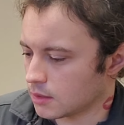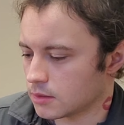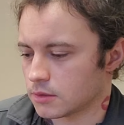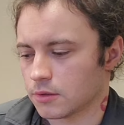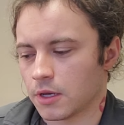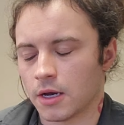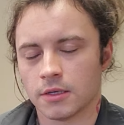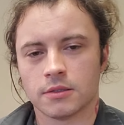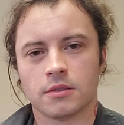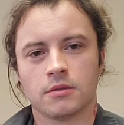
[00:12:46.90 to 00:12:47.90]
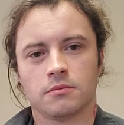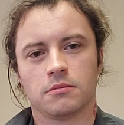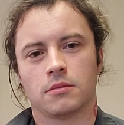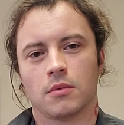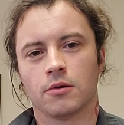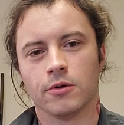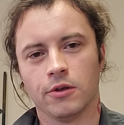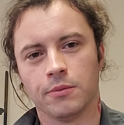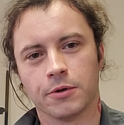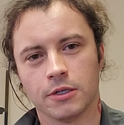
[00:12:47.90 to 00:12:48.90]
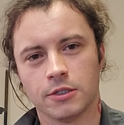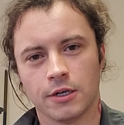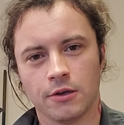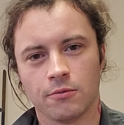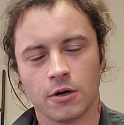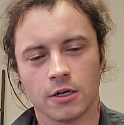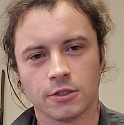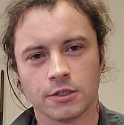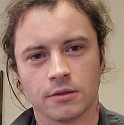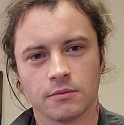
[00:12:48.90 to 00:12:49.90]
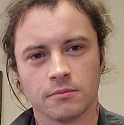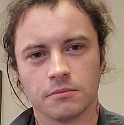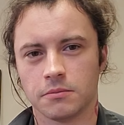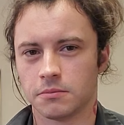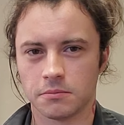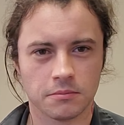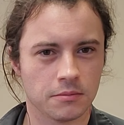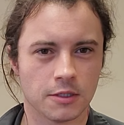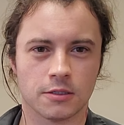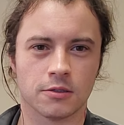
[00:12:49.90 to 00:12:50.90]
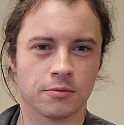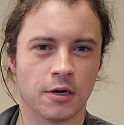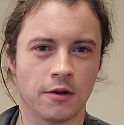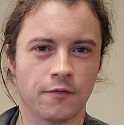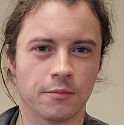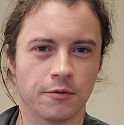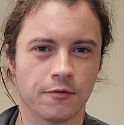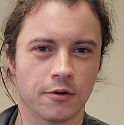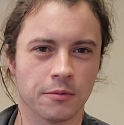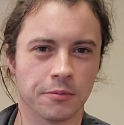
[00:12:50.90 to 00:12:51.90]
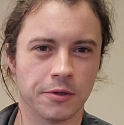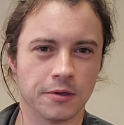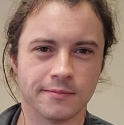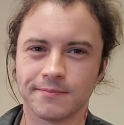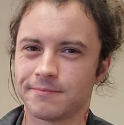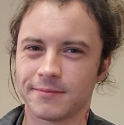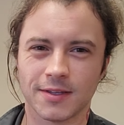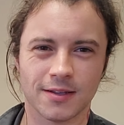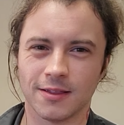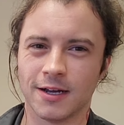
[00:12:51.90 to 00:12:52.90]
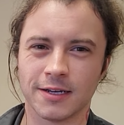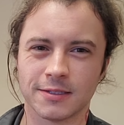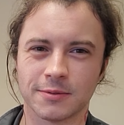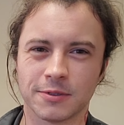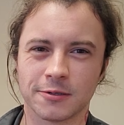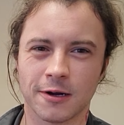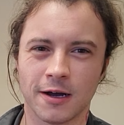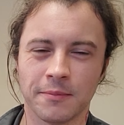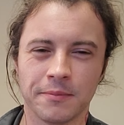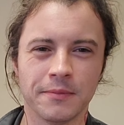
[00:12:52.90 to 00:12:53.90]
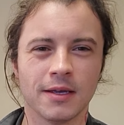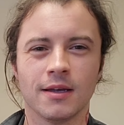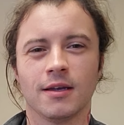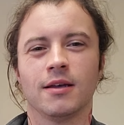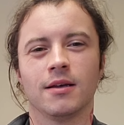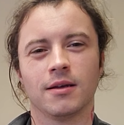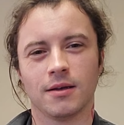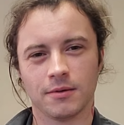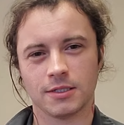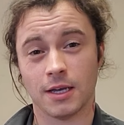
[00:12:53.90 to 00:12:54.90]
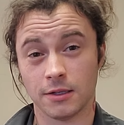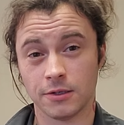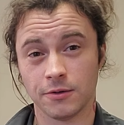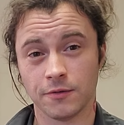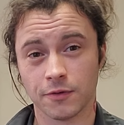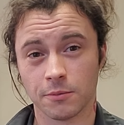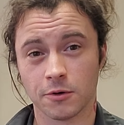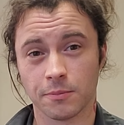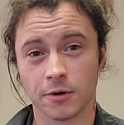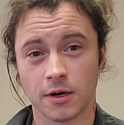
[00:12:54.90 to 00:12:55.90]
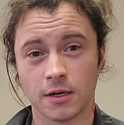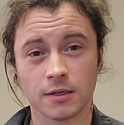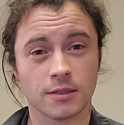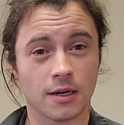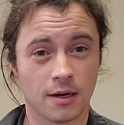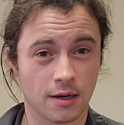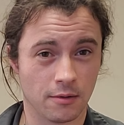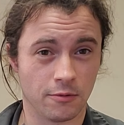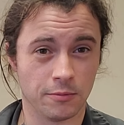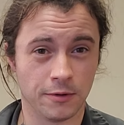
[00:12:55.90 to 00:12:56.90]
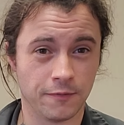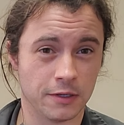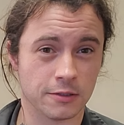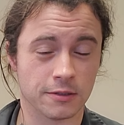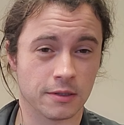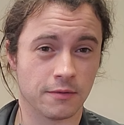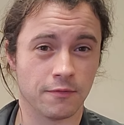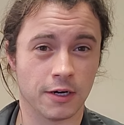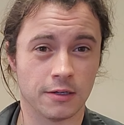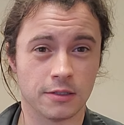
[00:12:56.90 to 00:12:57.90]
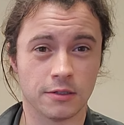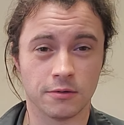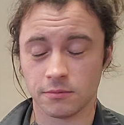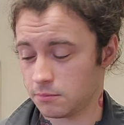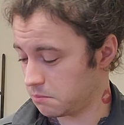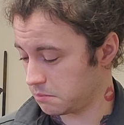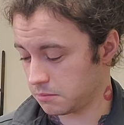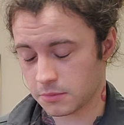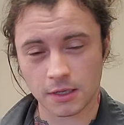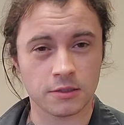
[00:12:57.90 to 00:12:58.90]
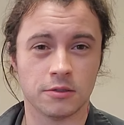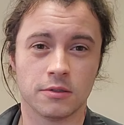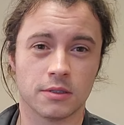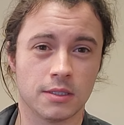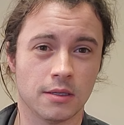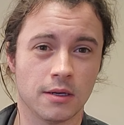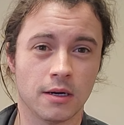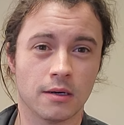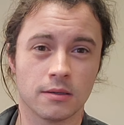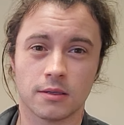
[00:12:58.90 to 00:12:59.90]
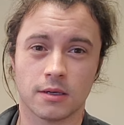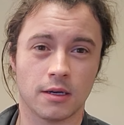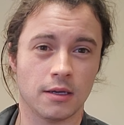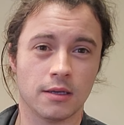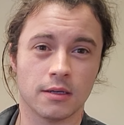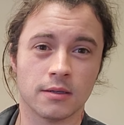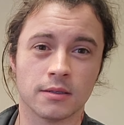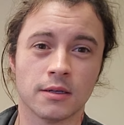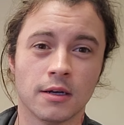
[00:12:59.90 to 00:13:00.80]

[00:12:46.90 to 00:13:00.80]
So guys, I really appreciate you watching. This is Ryan from Performabuilt. Like and subscribe. Stay tuned for more products. I will be featuring them very soon. As you can see there, I ain't kidding.